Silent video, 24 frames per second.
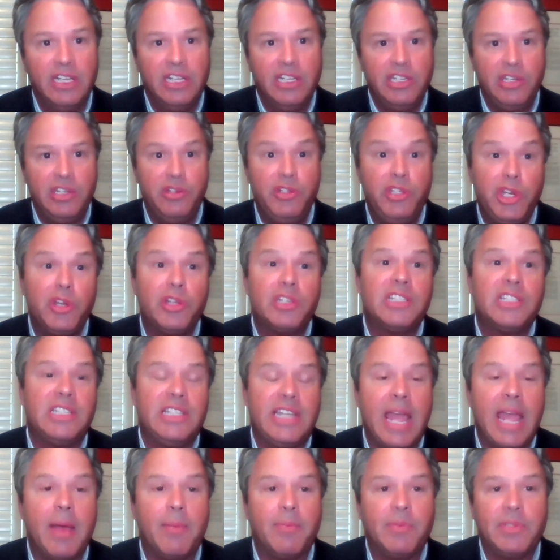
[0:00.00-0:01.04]
You took
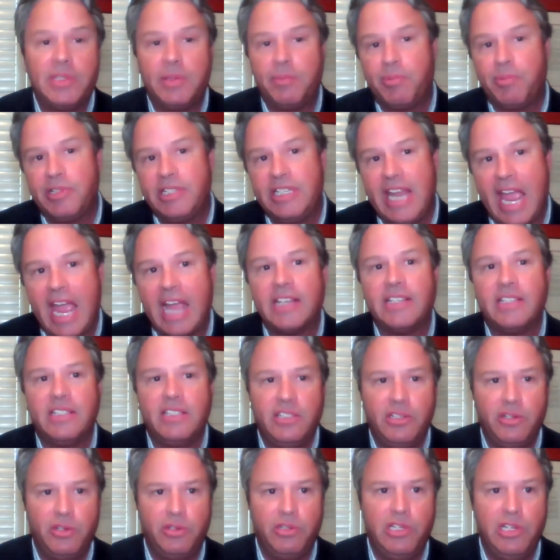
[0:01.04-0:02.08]
steps to protect
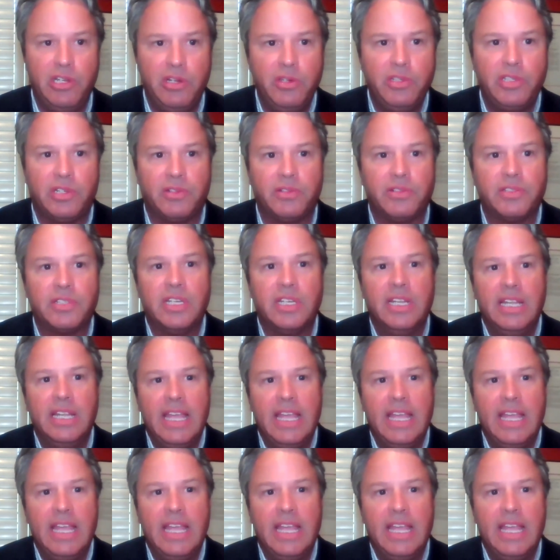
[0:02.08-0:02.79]
your users.